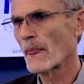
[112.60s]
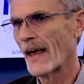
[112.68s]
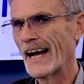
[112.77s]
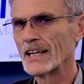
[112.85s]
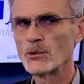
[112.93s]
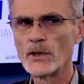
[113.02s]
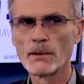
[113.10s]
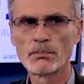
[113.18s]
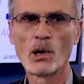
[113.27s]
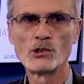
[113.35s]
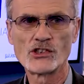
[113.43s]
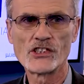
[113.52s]
how do we
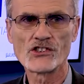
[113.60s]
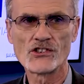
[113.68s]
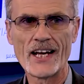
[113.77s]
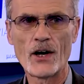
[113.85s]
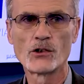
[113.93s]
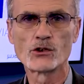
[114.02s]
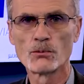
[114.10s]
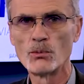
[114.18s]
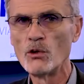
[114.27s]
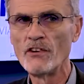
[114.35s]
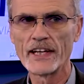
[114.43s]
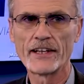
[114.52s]
approach this now as we're
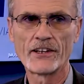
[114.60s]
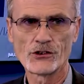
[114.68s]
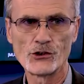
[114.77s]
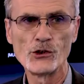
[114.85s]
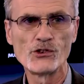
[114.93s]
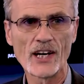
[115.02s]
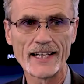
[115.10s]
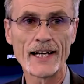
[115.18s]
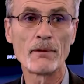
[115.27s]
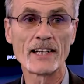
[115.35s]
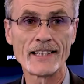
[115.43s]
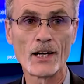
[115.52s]
moving into this new
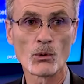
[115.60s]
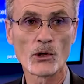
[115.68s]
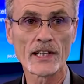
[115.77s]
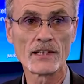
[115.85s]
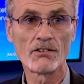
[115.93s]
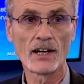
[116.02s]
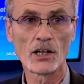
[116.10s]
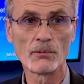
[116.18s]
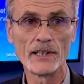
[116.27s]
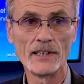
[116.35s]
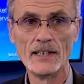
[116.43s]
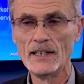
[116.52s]
dynamic network
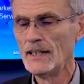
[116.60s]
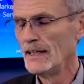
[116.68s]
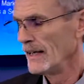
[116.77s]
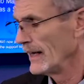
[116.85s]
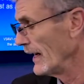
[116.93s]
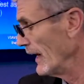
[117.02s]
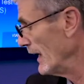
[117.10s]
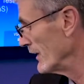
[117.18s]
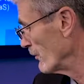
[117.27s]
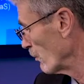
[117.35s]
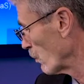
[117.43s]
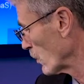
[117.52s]
environment? And
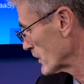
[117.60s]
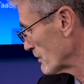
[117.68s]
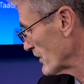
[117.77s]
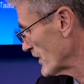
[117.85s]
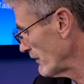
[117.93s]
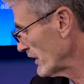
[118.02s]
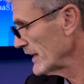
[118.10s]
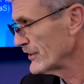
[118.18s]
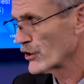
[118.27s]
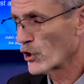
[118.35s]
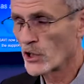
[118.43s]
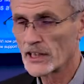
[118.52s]
we're specifically
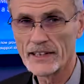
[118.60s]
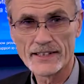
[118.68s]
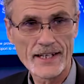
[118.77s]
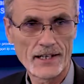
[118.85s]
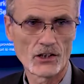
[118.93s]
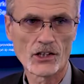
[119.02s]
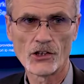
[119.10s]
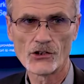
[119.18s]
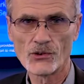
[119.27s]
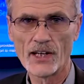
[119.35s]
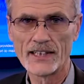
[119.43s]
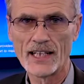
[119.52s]
targeting the
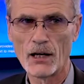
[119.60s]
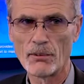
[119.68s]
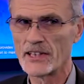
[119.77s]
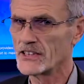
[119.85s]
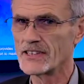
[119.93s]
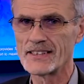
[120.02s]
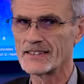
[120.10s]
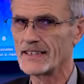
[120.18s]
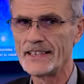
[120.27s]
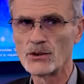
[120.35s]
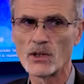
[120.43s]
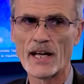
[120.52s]
telcos right now, but this is
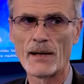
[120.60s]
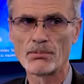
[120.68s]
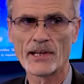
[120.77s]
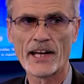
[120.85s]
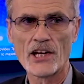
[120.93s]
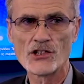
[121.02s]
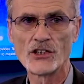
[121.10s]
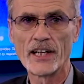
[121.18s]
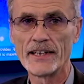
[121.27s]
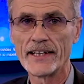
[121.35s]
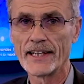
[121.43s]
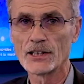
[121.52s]
equal application
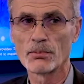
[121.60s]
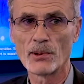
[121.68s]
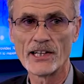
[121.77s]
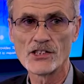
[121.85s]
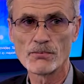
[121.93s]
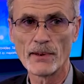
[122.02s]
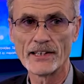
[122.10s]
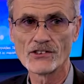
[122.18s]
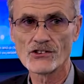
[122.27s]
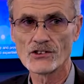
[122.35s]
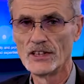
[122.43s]
in the enterprise space.